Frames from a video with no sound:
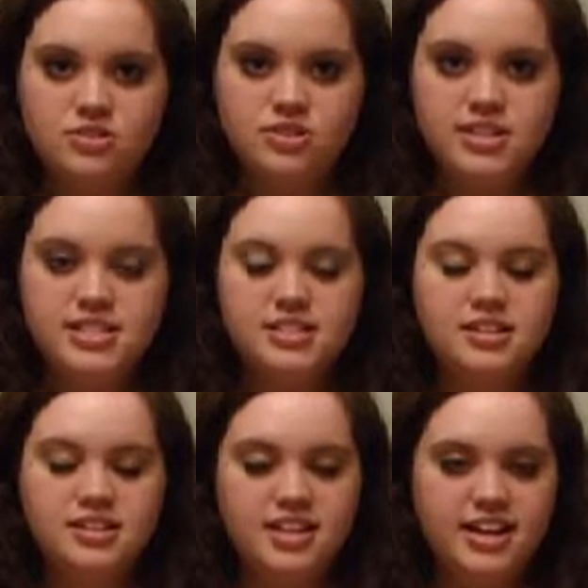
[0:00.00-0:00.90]
think
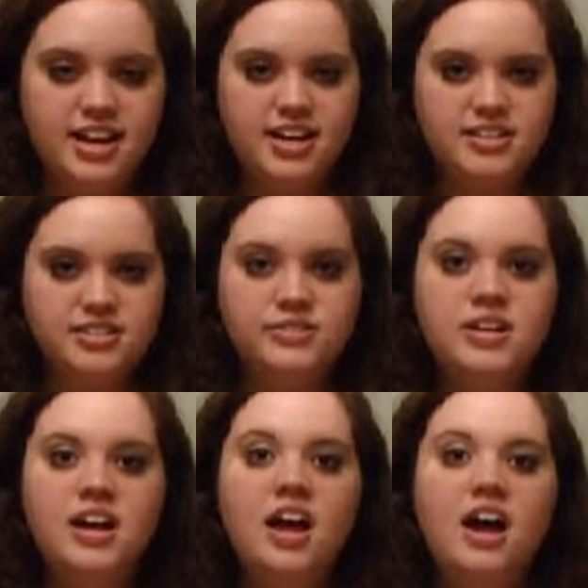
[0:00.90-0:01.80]
anyone would enjoy
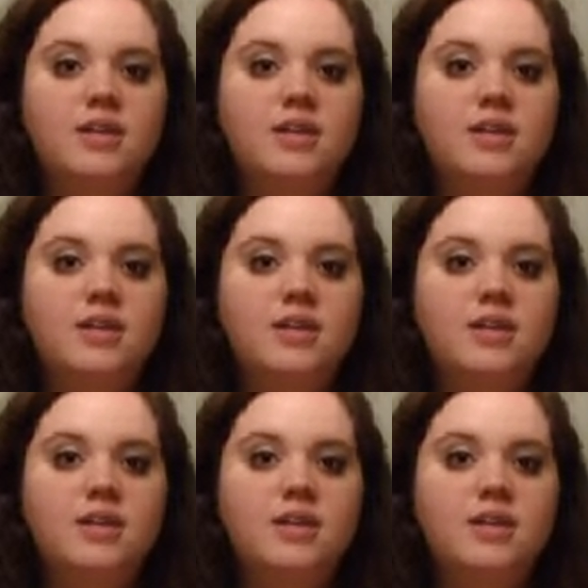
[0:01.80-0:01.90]
it,